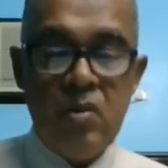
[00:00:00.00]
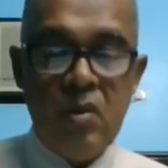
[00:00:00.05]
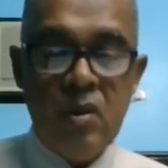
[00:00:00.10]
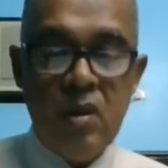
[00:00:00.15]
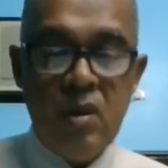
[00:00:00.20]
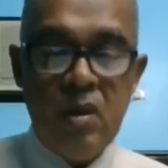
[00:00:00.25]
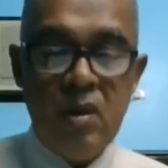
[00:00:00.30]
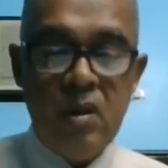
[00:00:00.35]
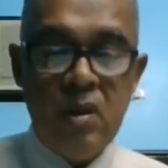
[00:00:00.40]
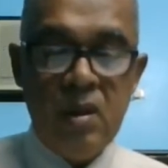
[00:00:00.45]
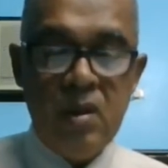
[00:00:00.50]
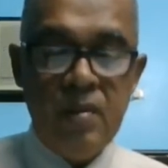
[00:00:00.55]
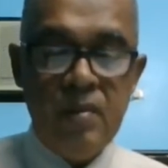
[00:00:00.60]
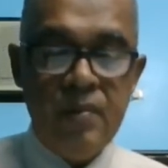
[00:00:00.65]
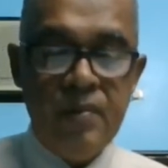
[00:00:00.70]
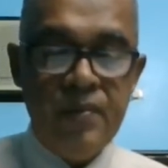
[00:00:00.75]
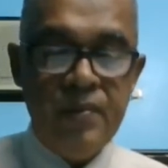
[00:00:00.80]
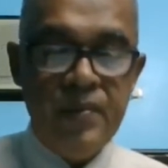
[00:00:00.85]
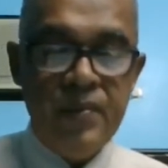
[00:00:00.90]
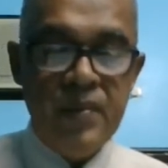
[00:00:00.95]
for
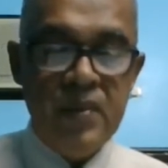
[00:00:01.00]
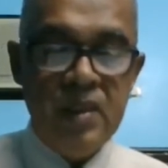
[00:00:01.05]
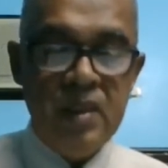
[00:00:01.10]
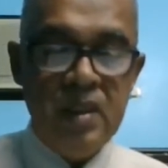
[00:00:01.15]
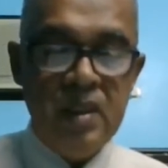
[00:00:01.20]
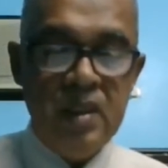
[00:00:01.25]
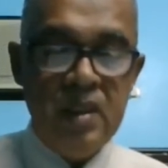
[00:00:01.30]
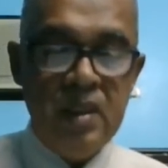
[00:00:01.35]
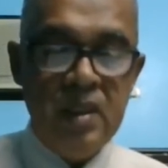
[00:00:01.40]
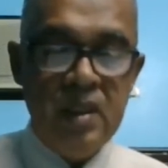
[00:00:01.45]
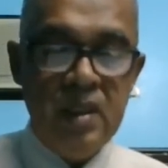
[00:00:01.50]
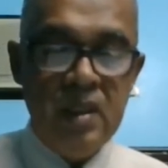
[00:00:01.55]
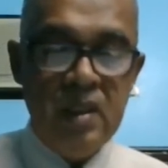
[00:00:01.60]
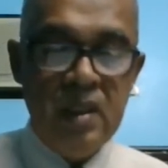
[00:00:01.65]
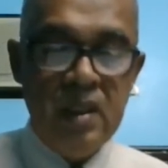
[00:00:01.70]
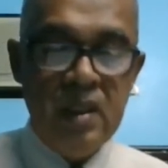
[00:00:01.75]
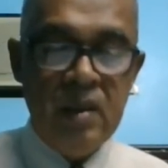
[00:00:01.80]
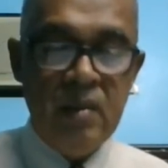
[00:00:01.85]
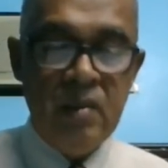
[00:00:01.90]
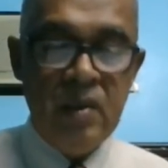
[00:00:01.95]

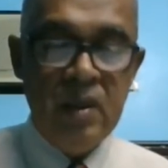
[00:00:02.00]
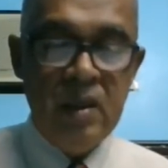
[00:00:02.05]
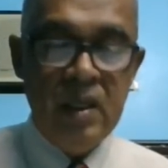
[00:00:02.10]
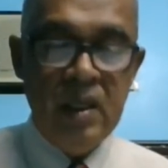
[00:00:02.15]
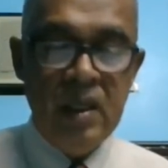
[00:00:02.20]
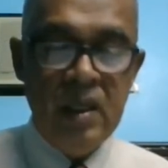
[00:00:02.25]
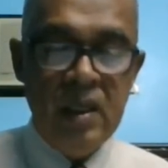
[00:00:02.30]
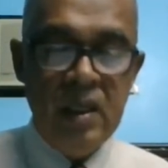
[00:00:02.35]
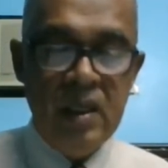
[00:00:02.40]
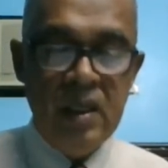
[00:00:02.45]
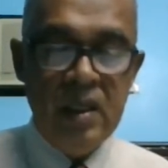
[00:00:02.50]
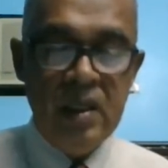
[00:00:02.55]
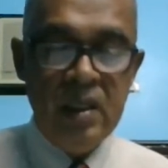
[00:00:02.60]
number A.